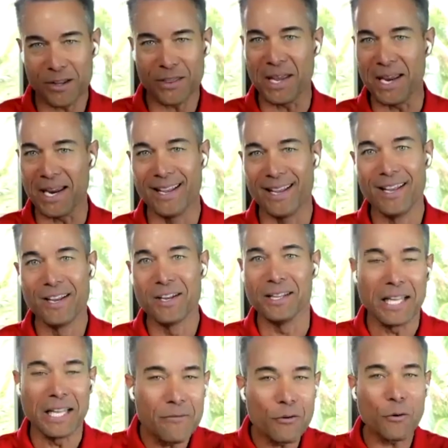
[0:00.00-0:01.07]
thing,
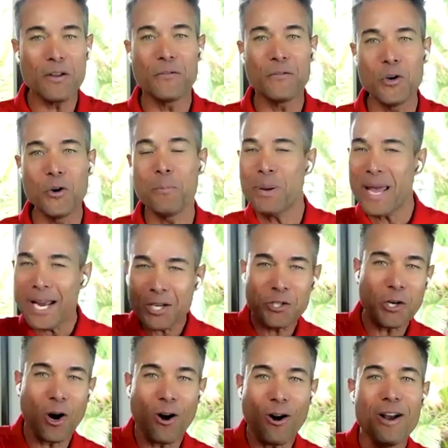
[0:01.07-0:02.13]
leave a review
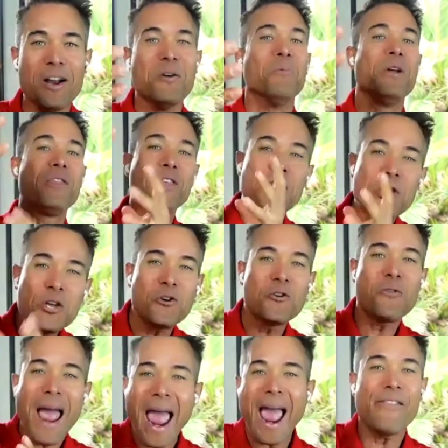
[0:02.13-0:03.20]
picture with
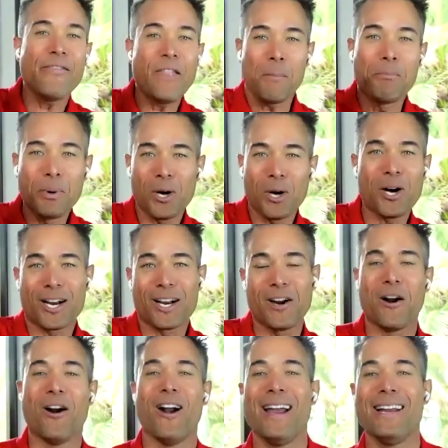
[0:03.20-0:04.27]
you and the book.
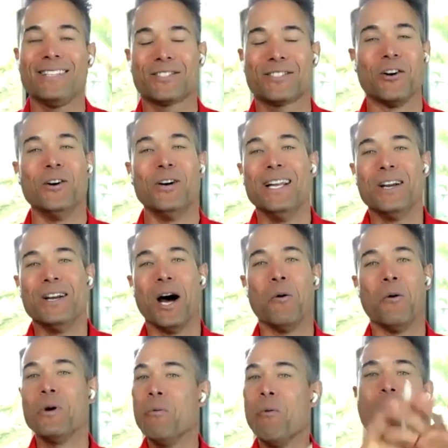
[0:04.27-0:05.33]
All right. So
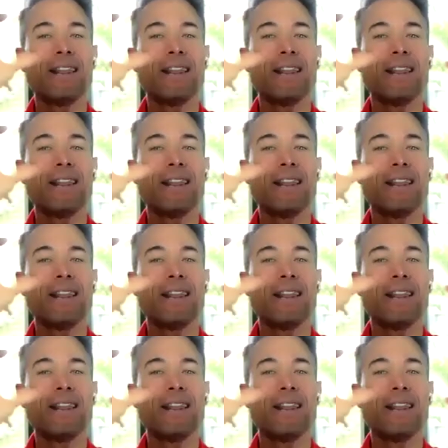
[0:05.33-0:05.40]
we want